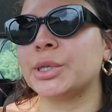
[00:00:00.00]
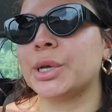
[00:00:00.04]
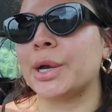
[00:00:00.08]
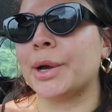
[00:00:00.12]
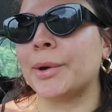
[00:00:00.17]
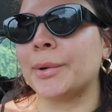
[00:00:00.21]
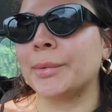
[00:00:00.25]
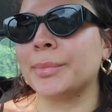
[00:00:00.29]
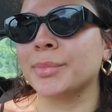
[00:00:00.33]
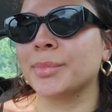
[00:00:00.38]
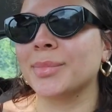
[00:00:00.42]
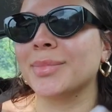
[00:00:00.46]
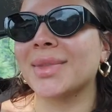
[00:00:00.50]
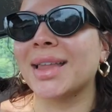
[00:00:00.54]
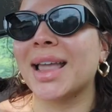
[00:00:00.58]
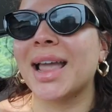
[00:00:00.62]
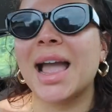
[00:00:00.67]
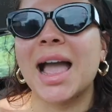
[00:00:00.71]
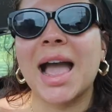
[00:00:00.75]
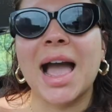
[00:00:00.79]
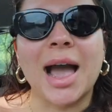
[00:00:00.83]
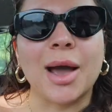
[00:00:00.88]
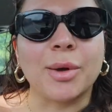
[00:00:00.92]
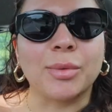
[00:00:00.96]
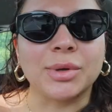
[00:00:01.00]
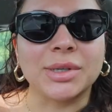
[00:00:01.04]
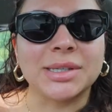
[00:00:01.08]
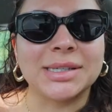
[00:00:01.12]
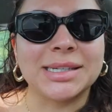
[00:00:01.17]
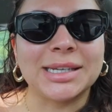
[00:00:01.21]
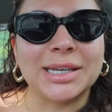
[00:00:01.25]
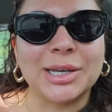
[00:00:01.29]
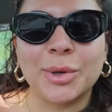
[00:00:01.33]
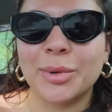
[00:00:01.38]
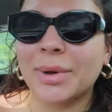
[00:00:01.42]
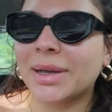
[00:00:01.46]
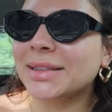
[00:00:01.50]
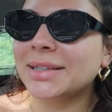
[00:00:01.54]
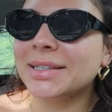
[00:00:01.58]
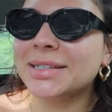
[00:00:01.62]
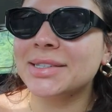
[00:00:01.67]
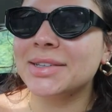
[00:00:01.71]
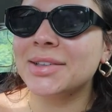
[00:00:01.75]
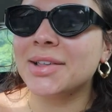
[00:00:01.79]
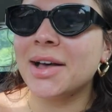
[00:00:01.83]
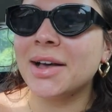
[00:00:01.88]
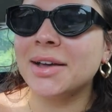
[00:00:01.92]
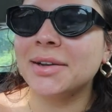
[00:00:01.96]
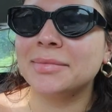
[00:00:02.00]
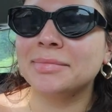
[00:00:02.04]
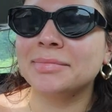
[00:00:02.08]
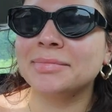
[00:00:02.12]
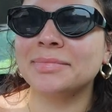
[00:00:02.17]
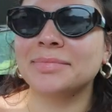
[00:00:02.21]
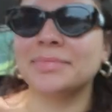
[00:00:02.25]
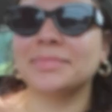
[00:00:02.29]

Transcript: So I will see you at the salon.